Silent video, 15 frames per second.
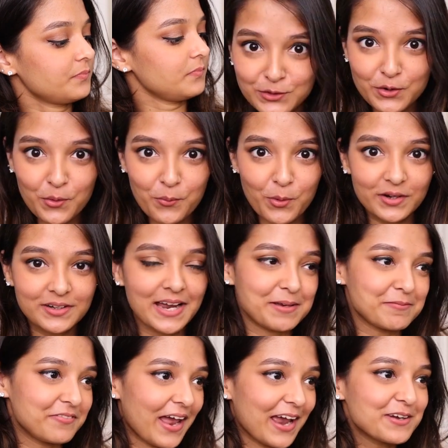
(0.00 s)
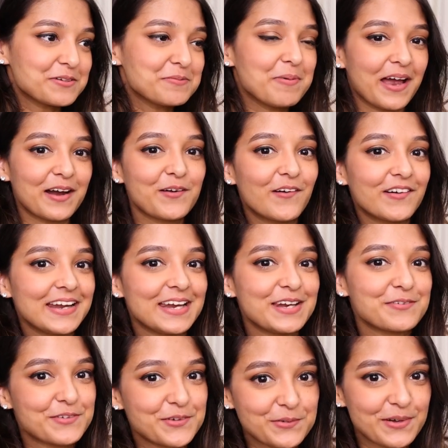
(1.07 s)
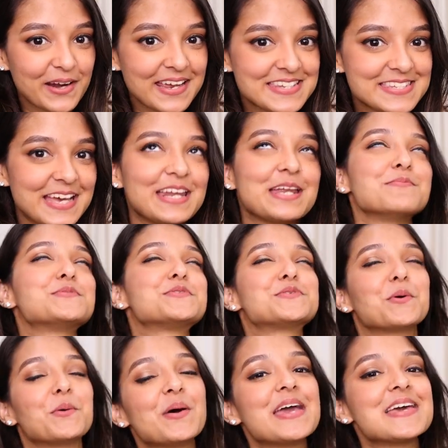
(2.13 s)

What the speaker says: You know what? I'm flying to Bangalore in a few days and I'm so